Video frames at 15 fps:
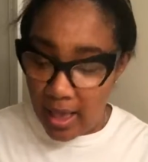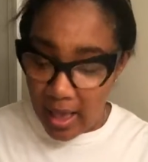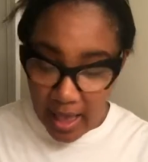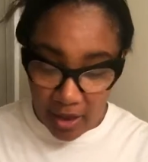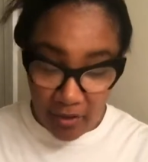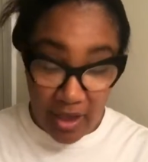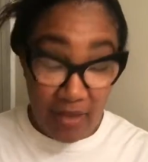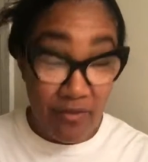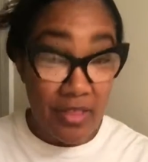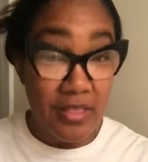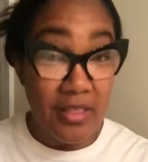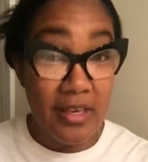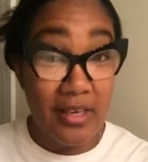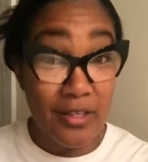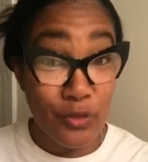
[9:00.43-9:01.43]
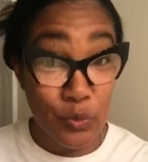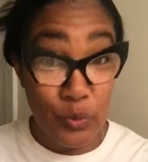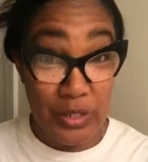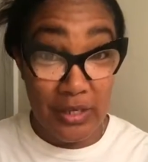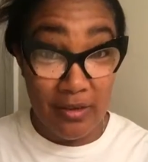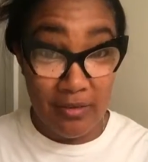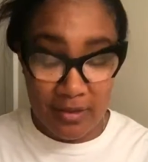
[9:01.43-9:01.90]
I don't have anything against
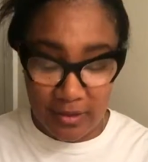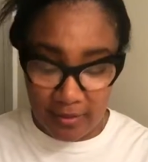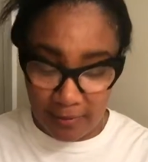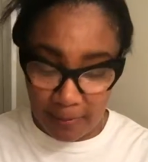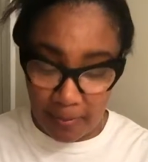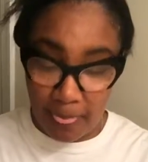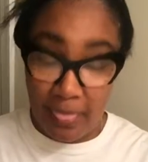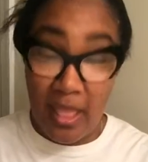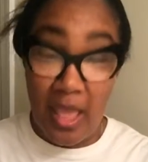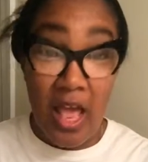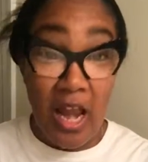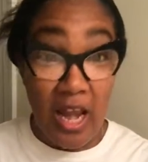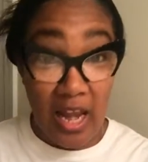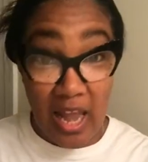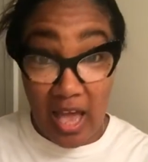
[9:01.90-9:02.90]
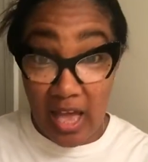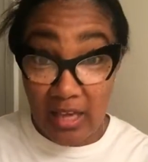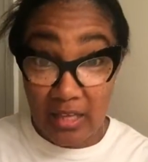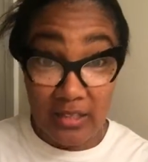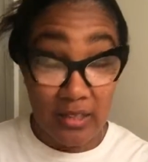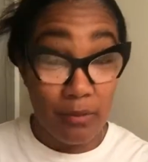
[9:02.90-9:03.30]
weaves, locks,